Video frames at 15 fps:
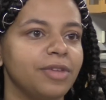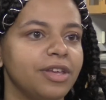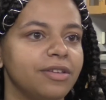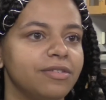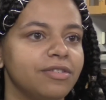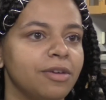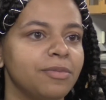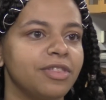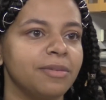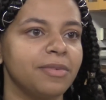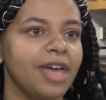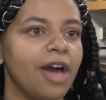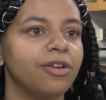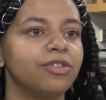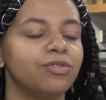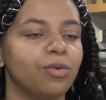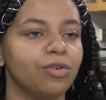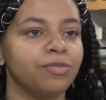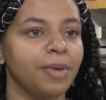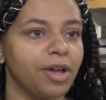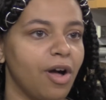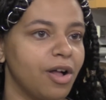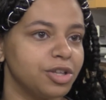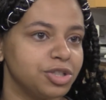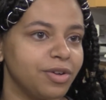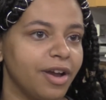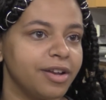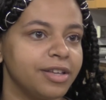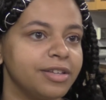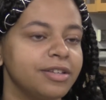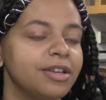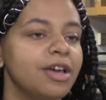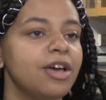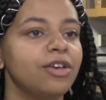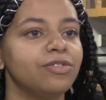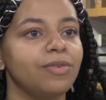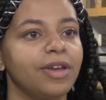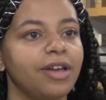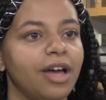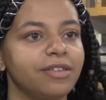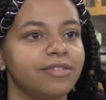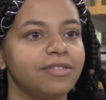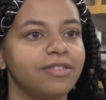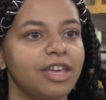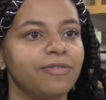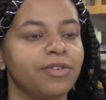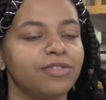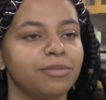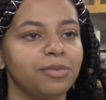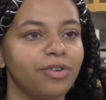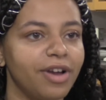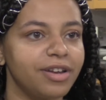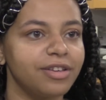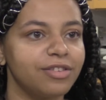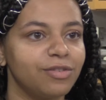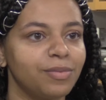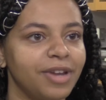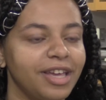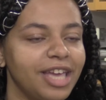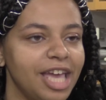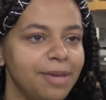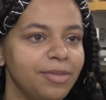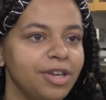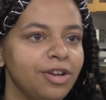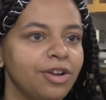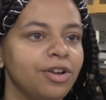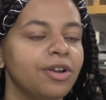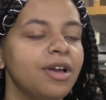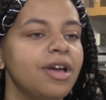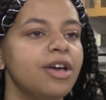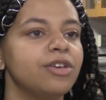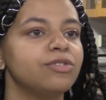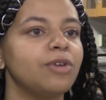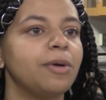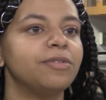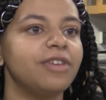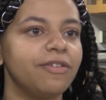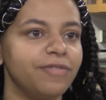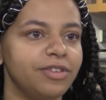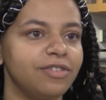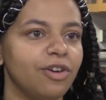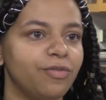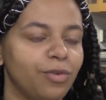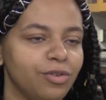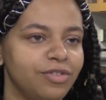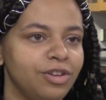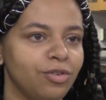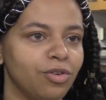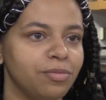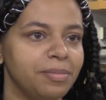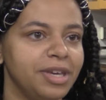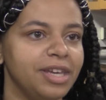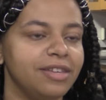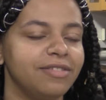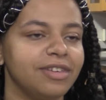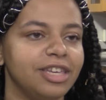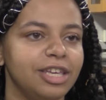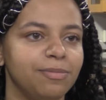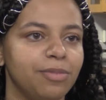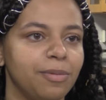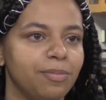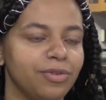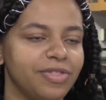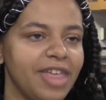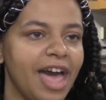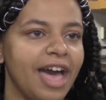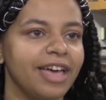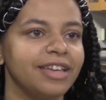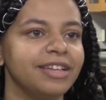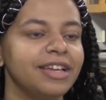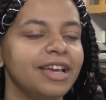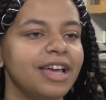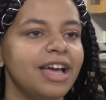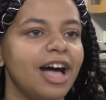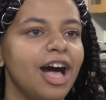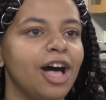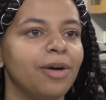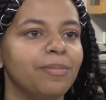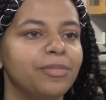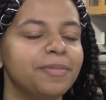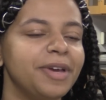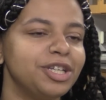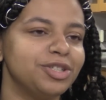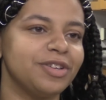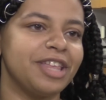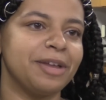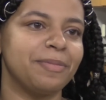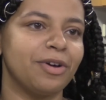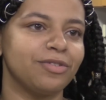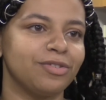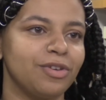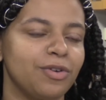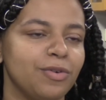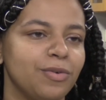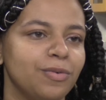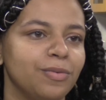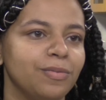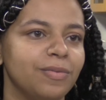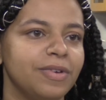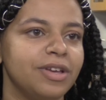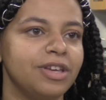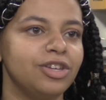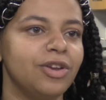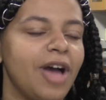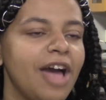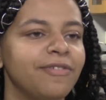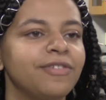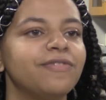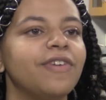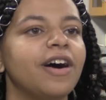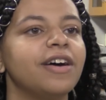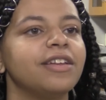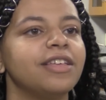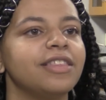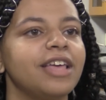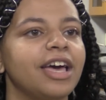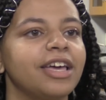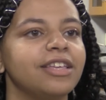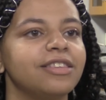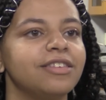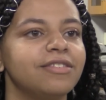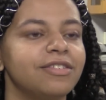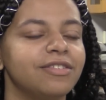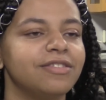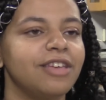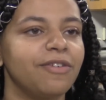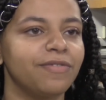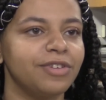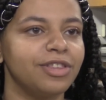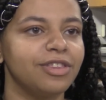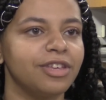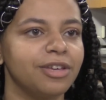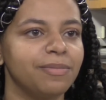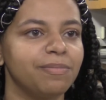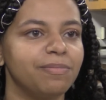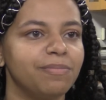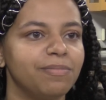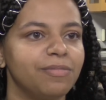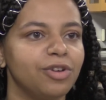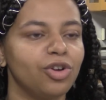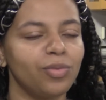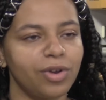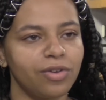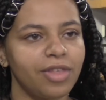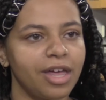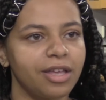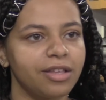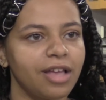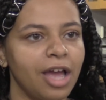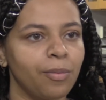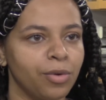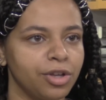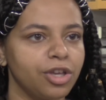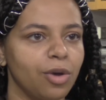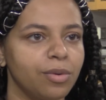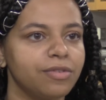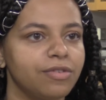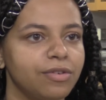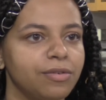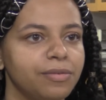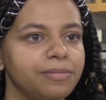Some of them counted towards my college credit, so I got to save on some credits when I came here. So I would definitely tell 14-year-old me to keep up with that, but make sure that I'm also, having fun and that this is definitely the career that I want to go into.